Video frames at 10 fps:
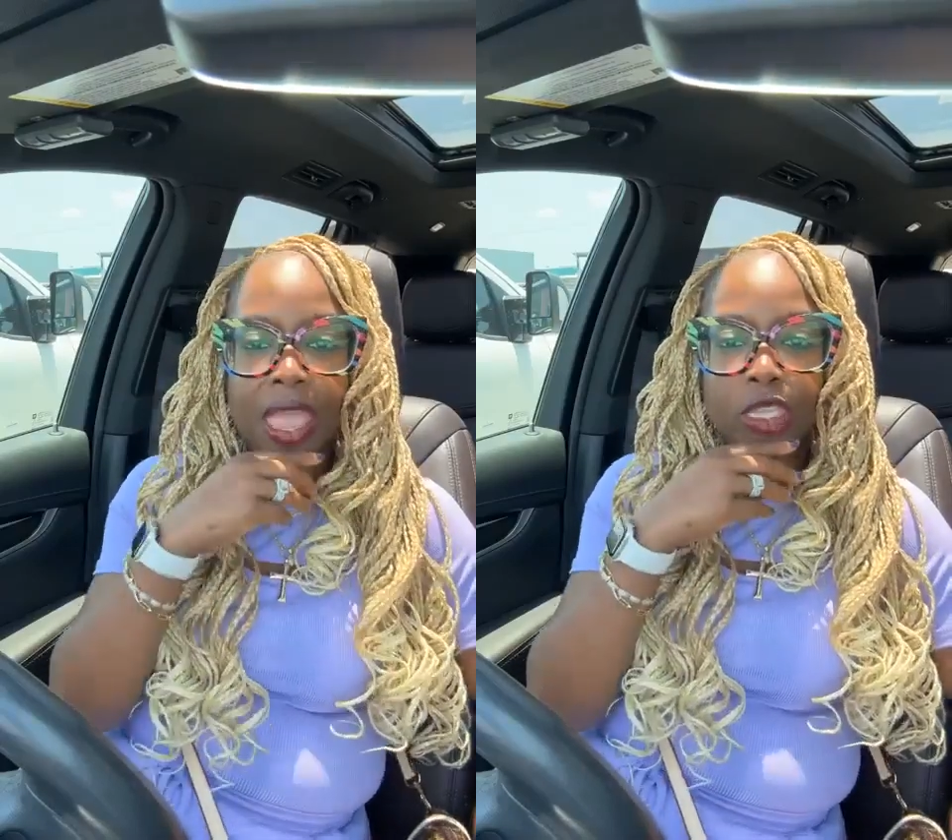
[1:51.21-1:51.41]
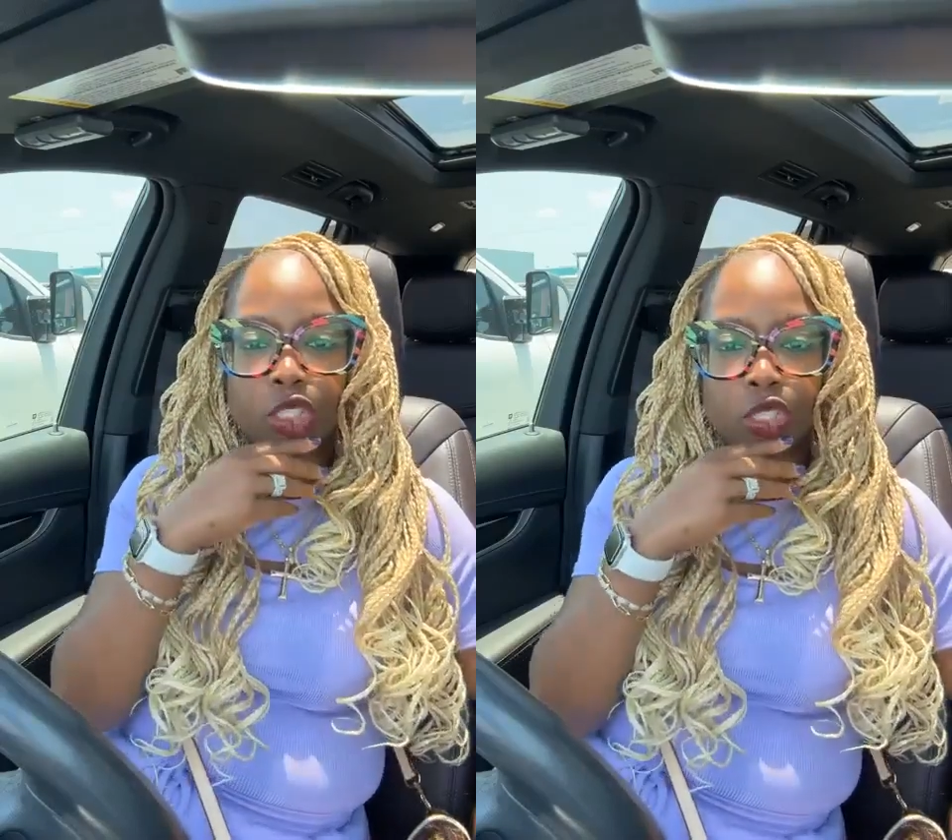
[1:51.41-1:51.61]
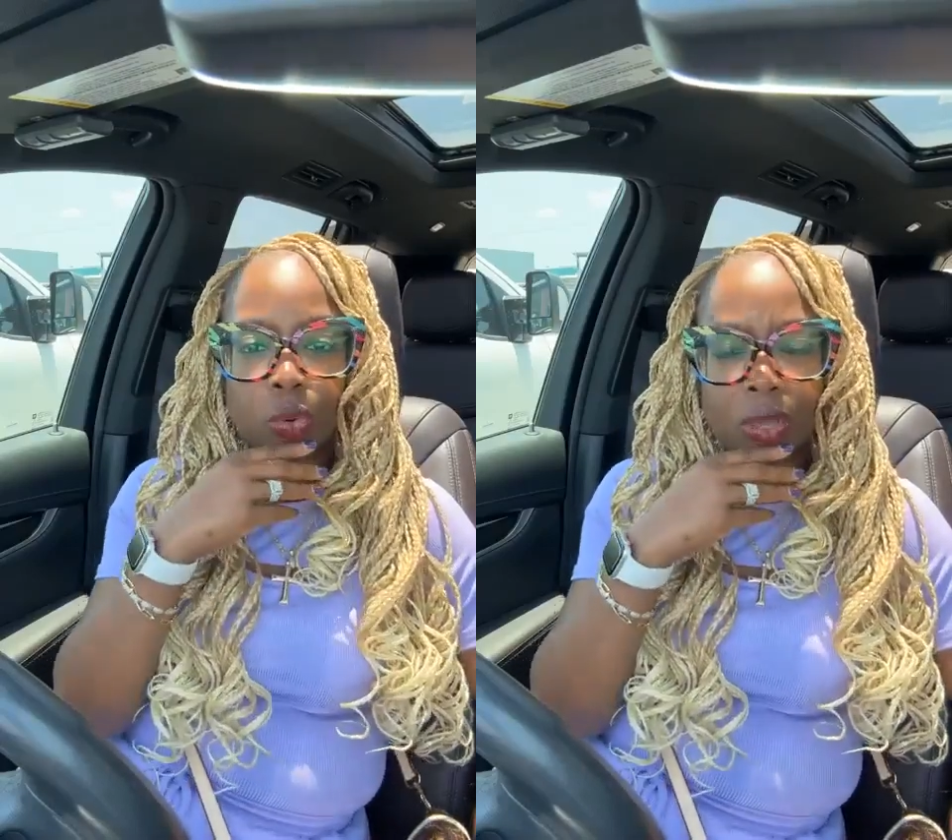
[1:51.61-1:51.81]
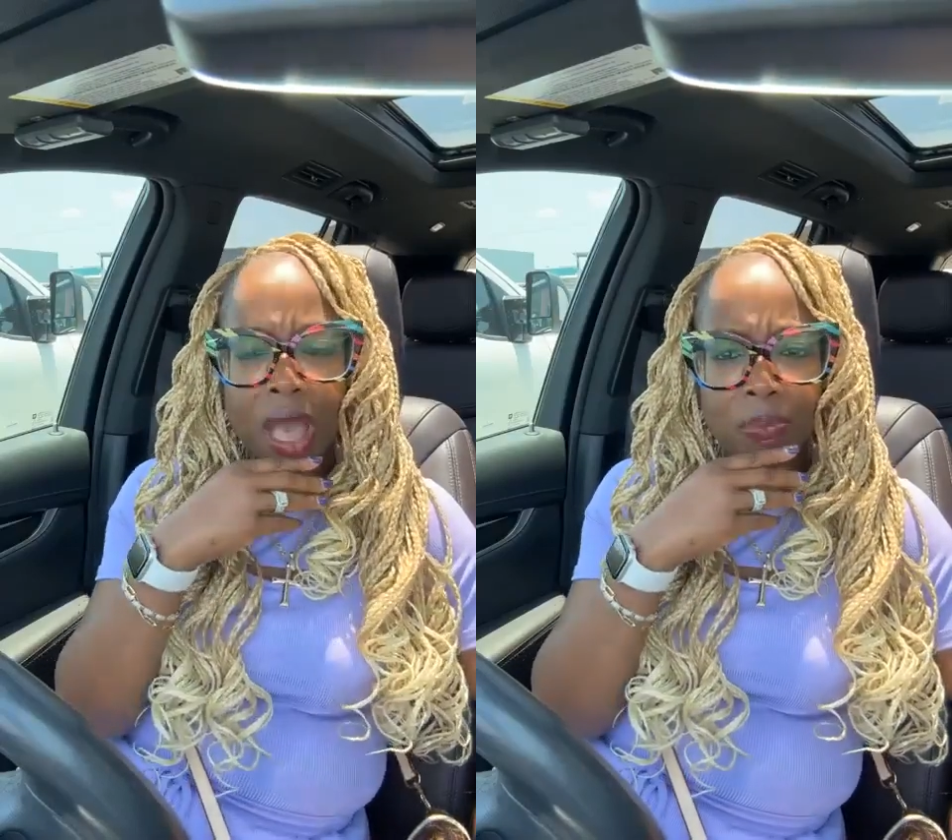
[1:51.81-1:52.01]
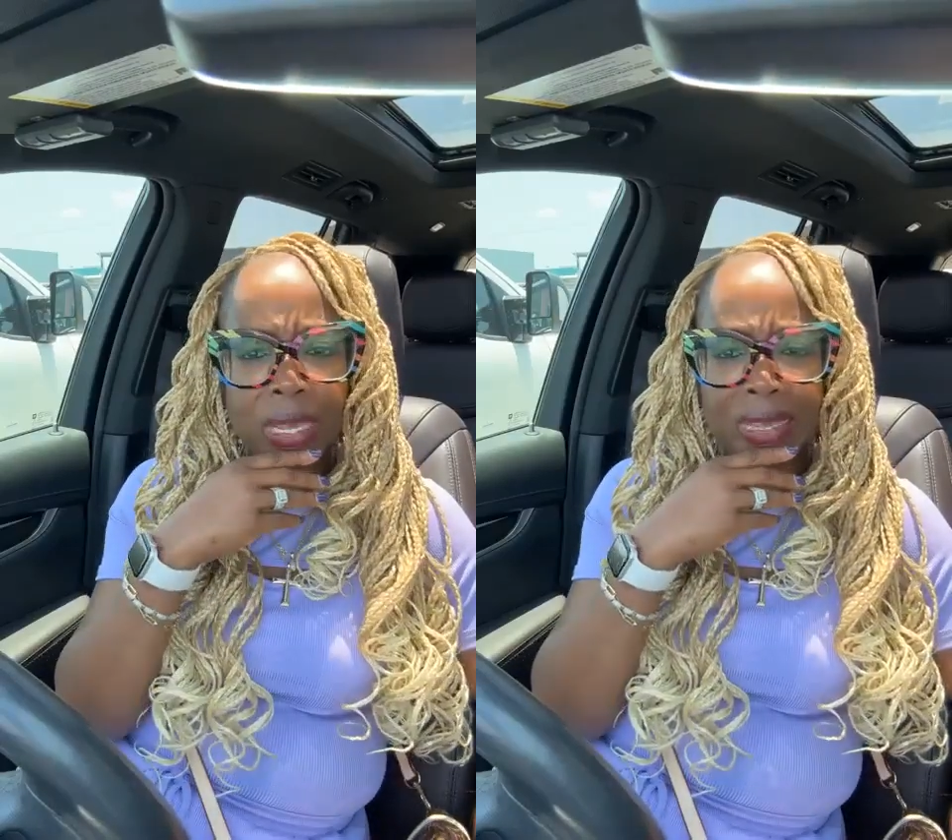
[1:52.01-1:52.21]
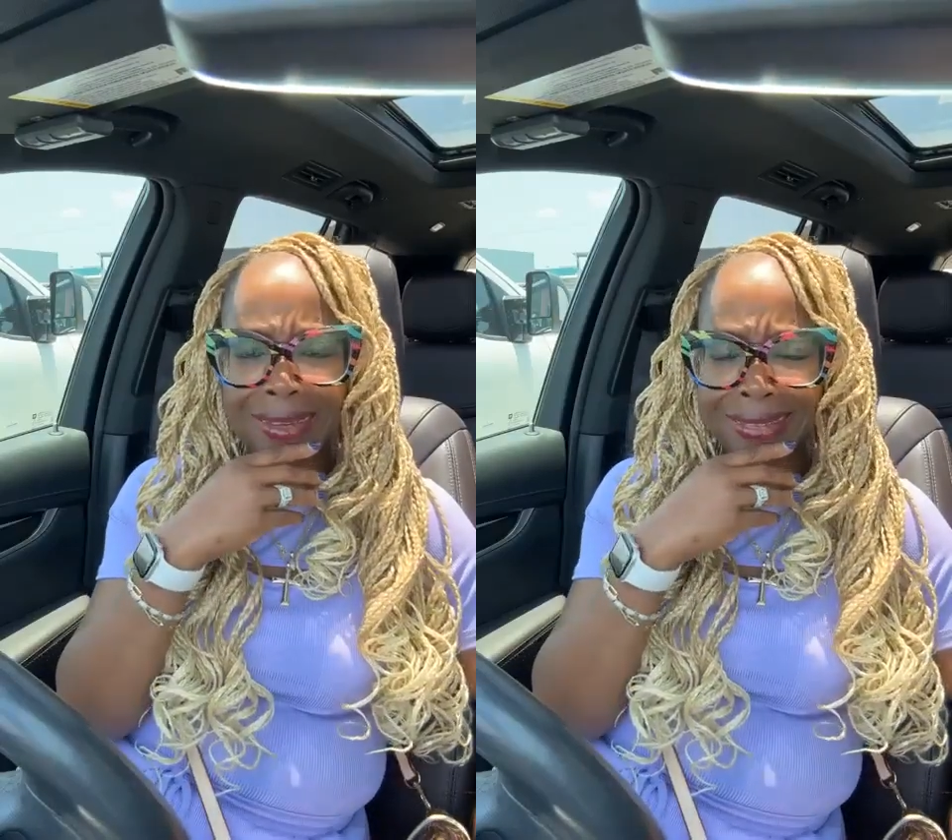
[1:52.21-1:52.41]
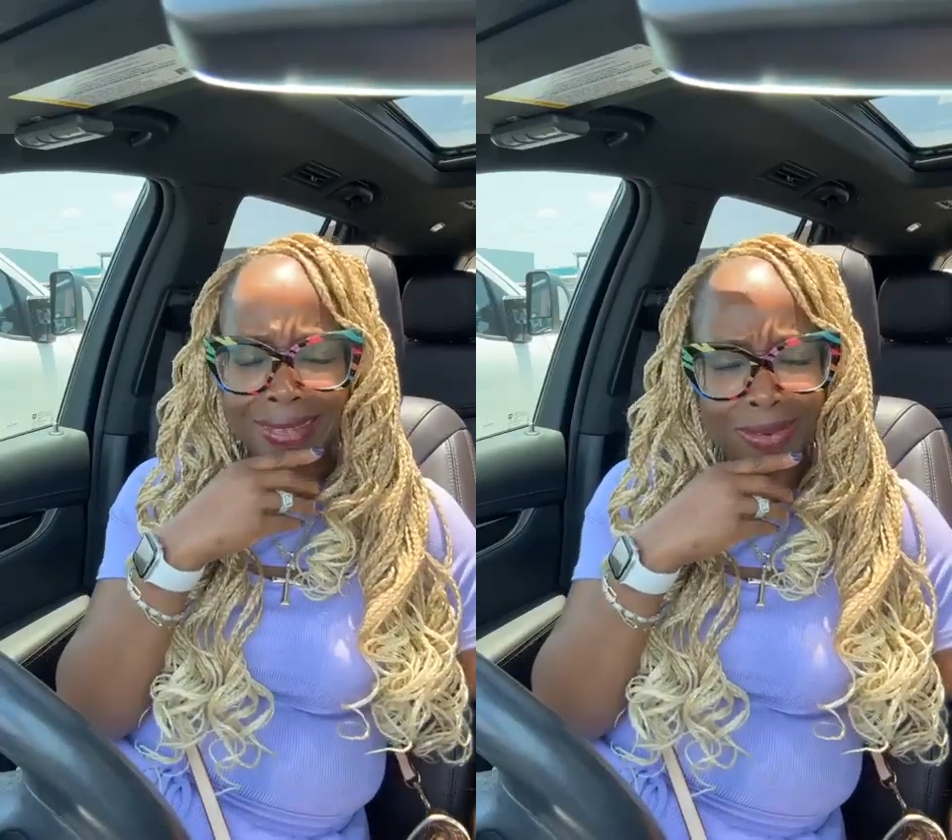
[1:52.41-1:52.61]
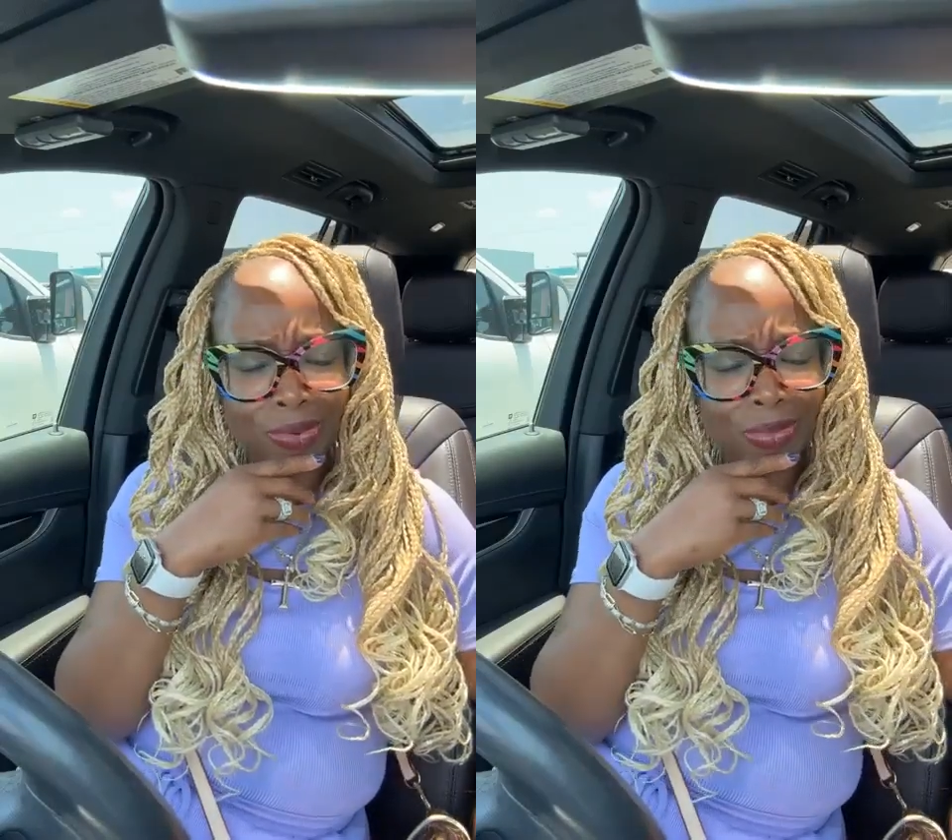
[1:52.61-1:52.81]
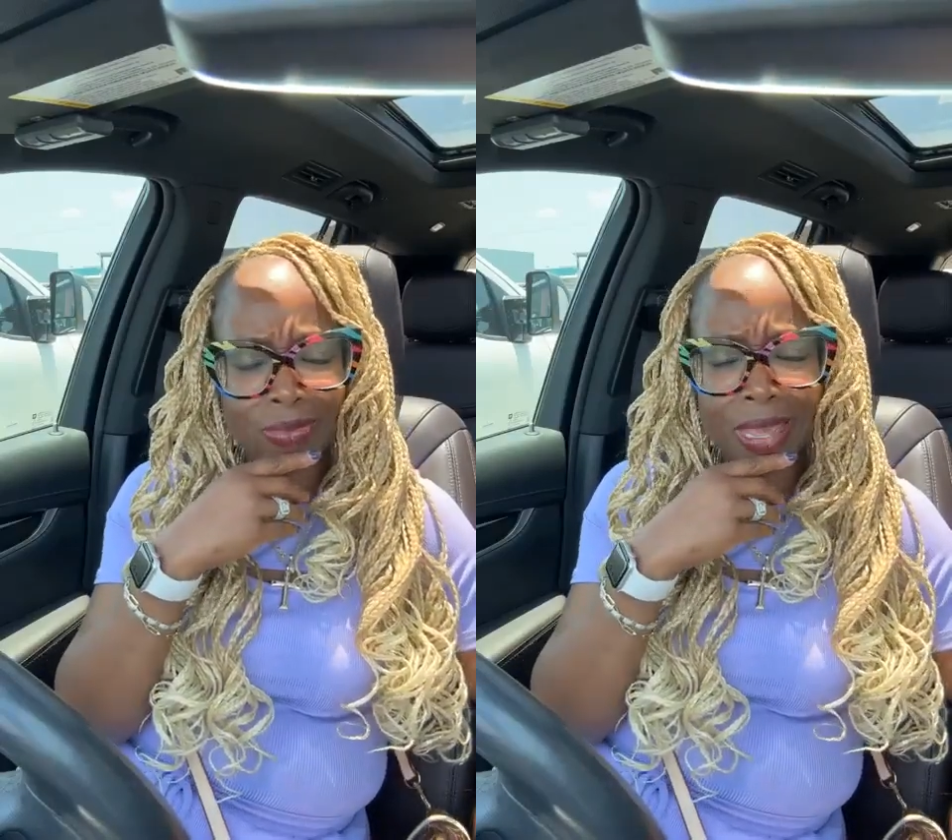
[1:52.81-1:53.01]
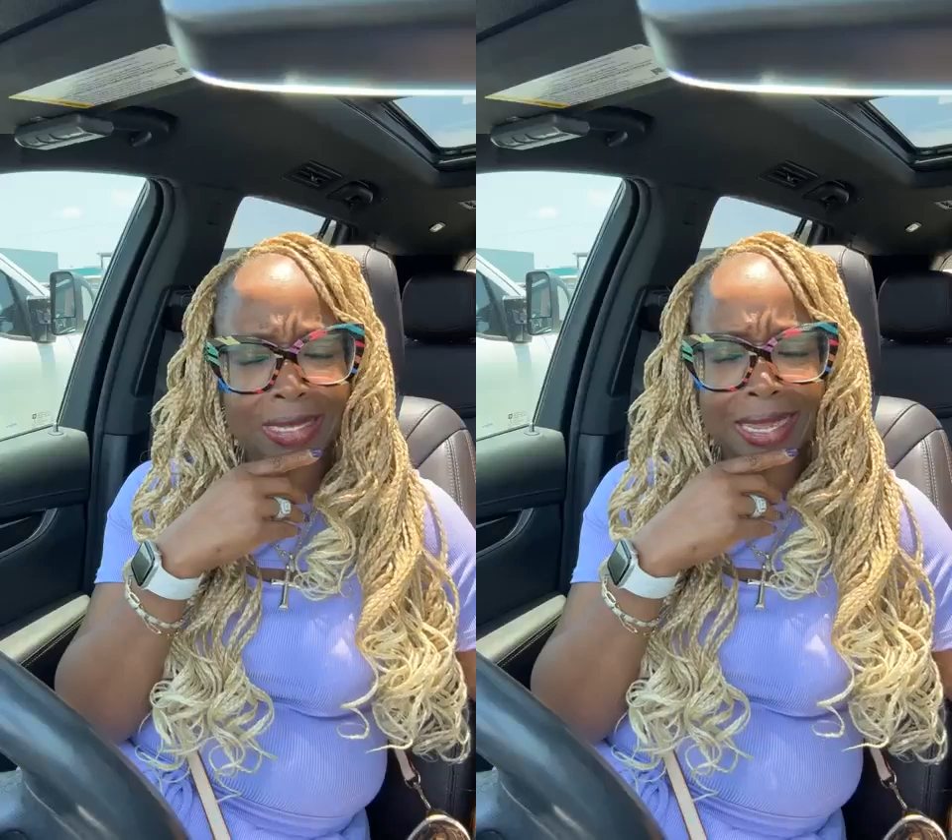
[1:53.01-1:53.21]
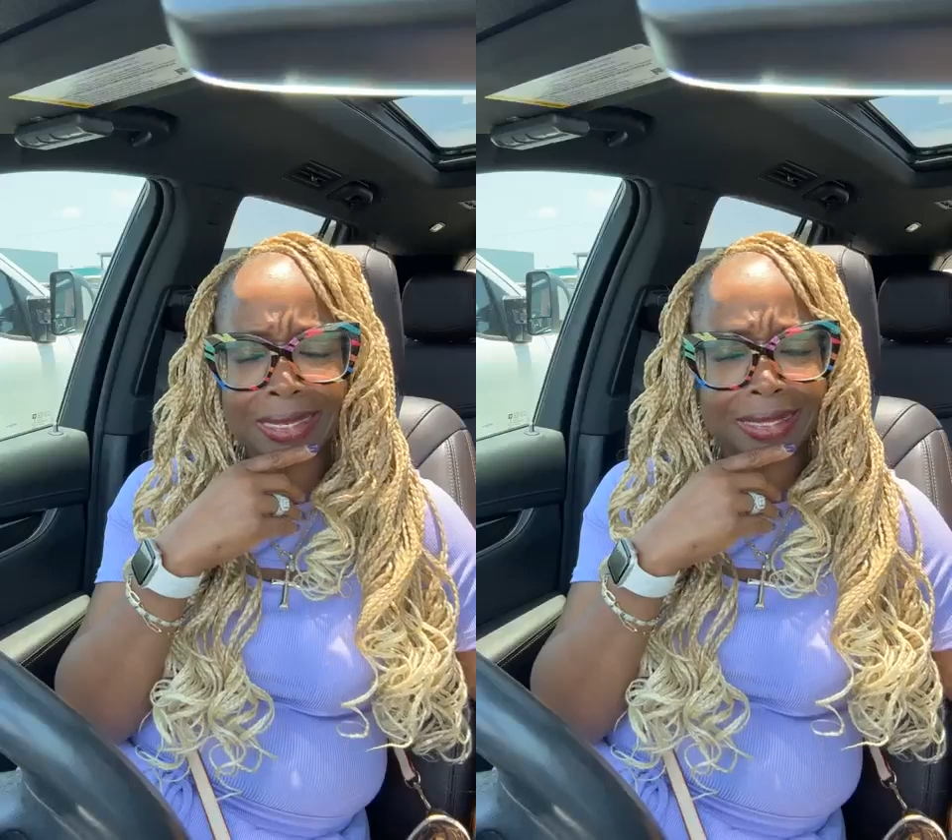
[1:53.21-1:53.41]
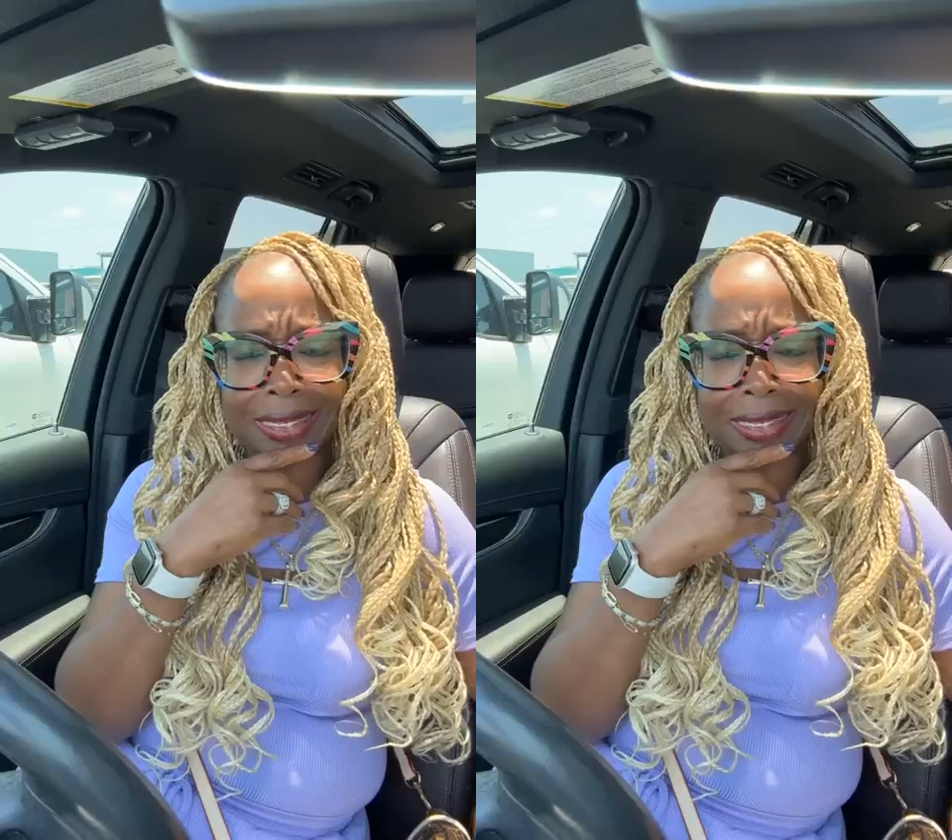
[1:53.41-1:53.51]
And so God began to deal with me a day,